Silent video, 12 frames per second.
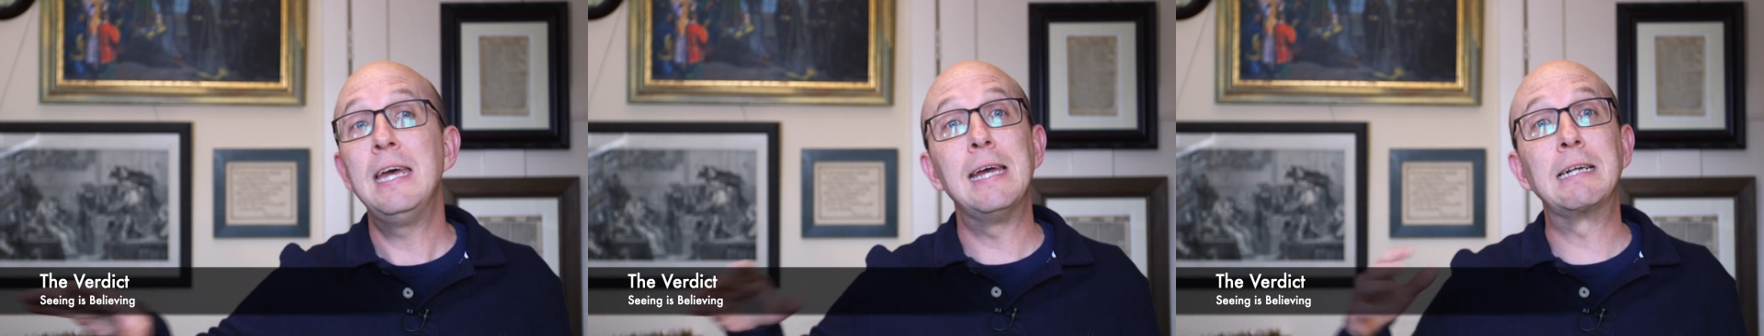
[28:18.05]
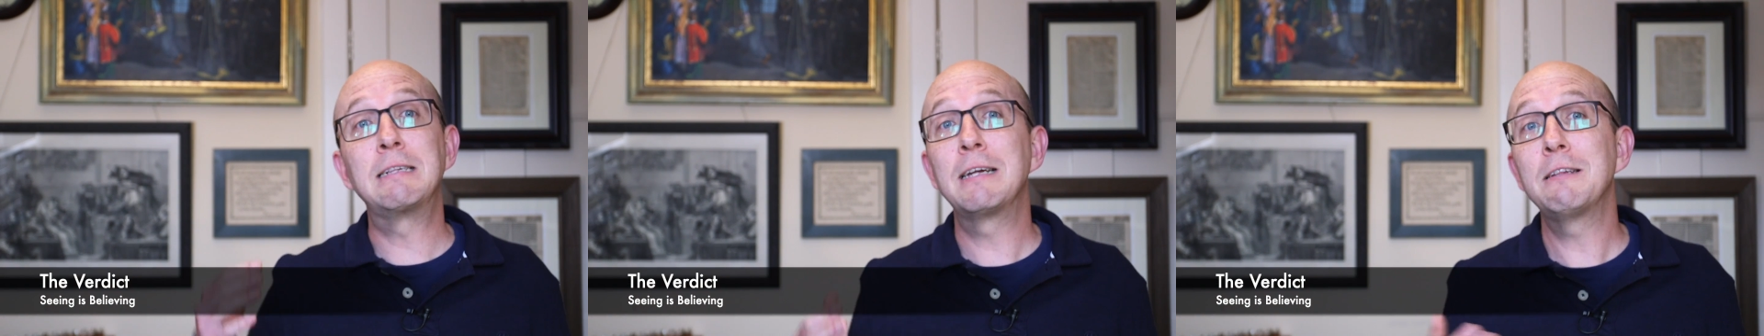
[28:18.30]

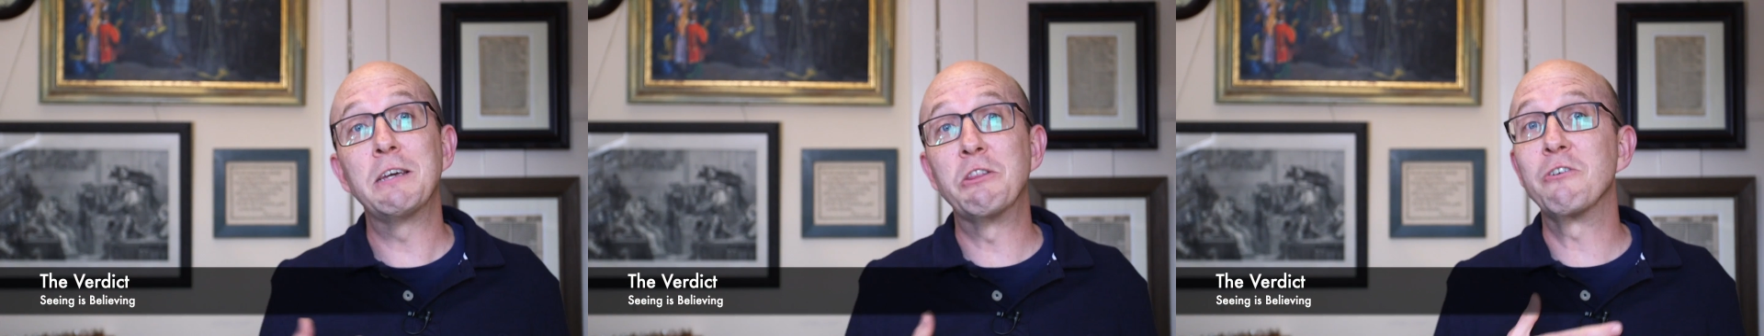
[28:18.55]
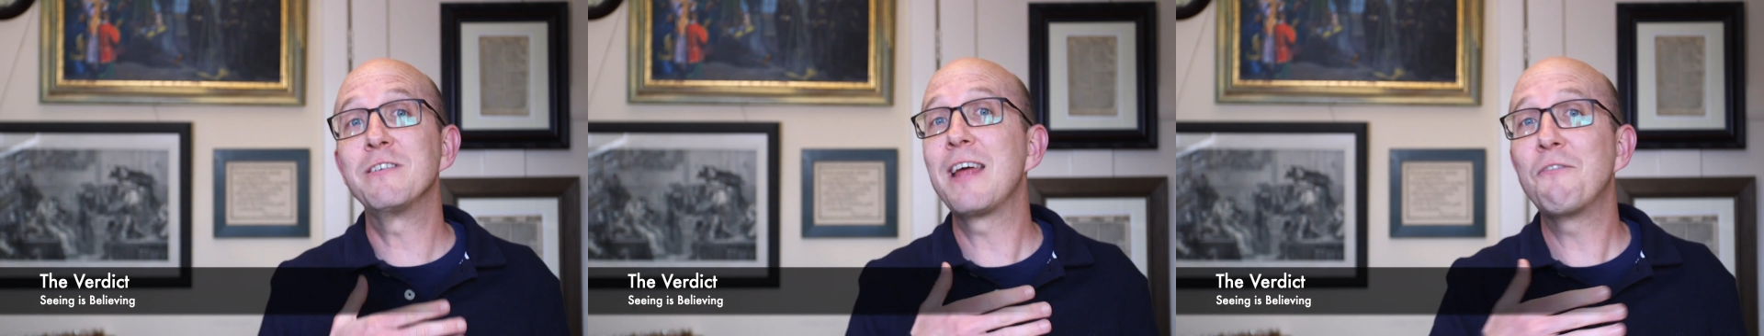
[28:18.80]
And clearly
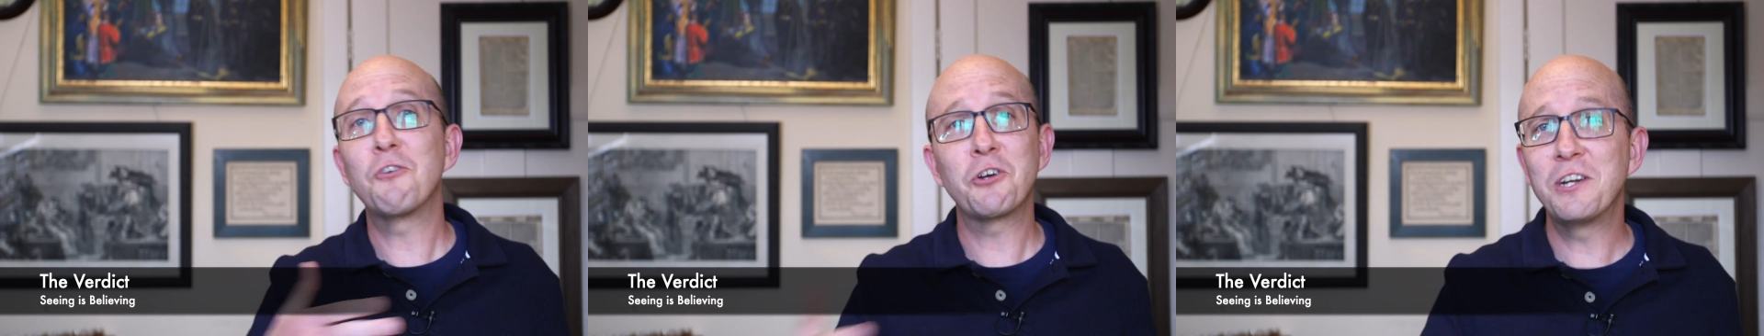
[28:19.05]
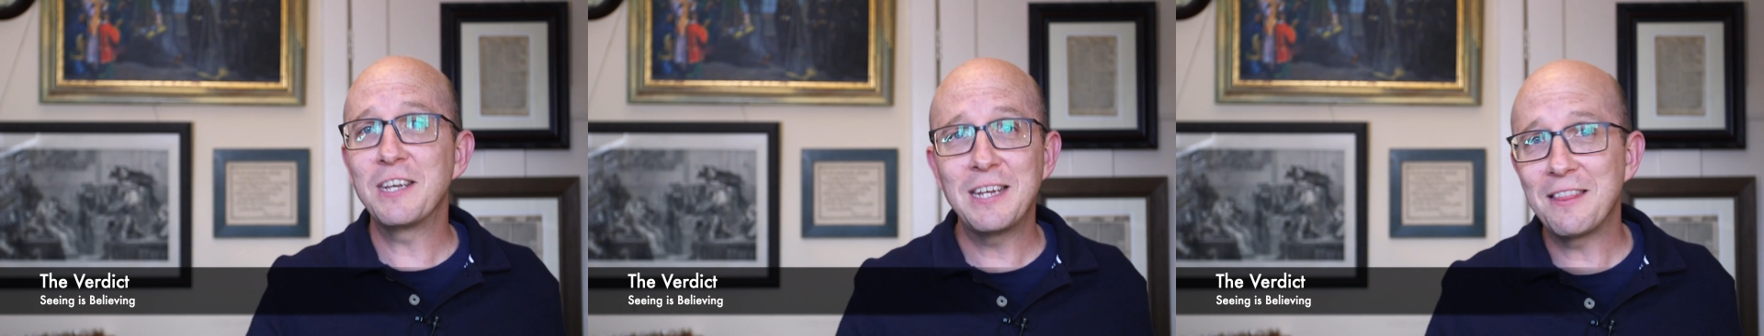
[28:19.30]
they're never
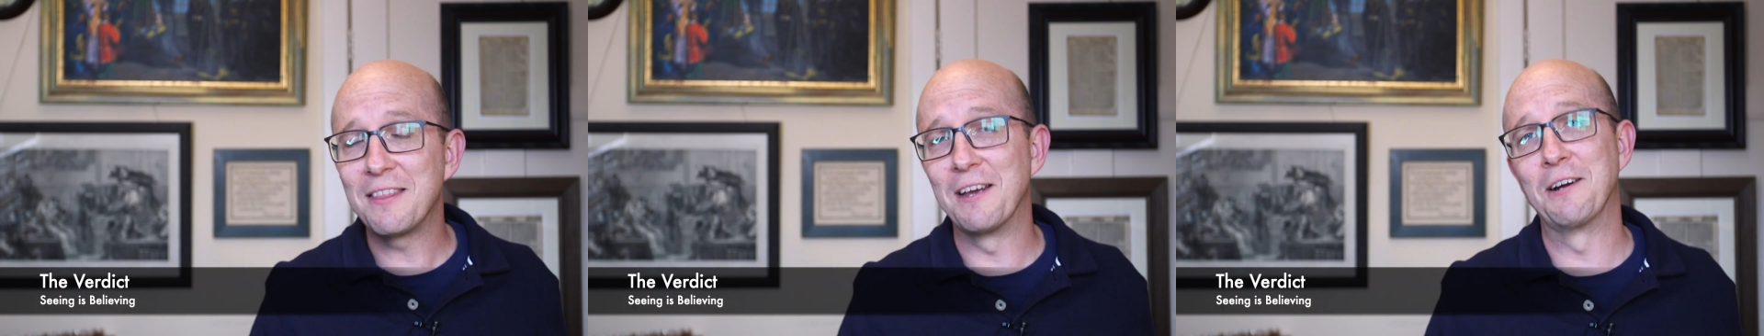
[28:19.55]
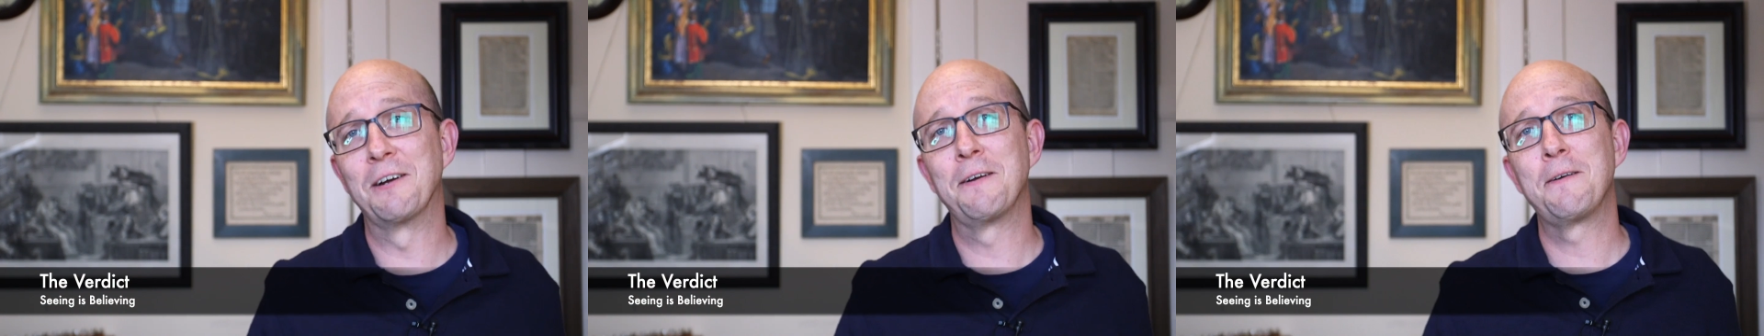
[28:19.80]
going to get
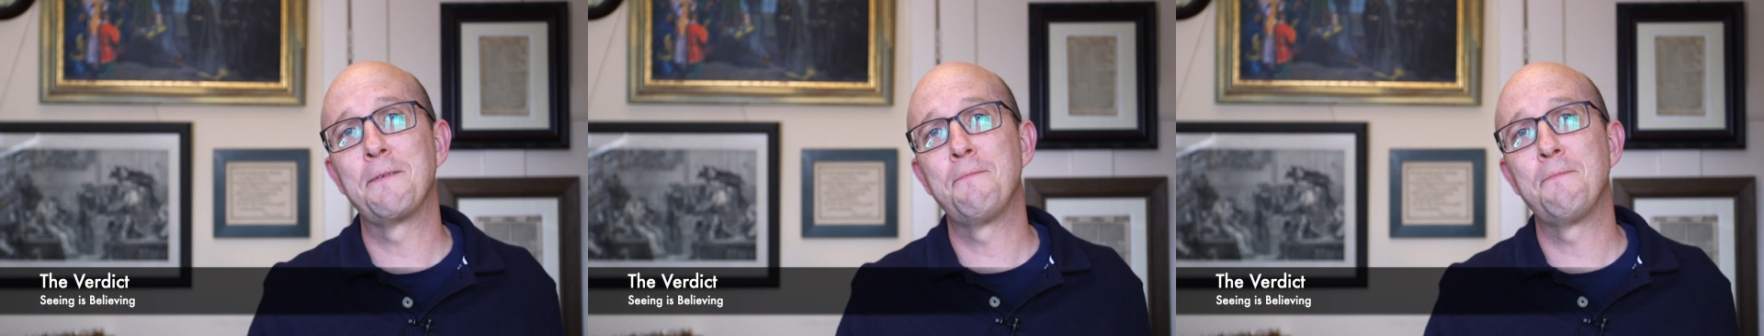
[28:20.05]
there.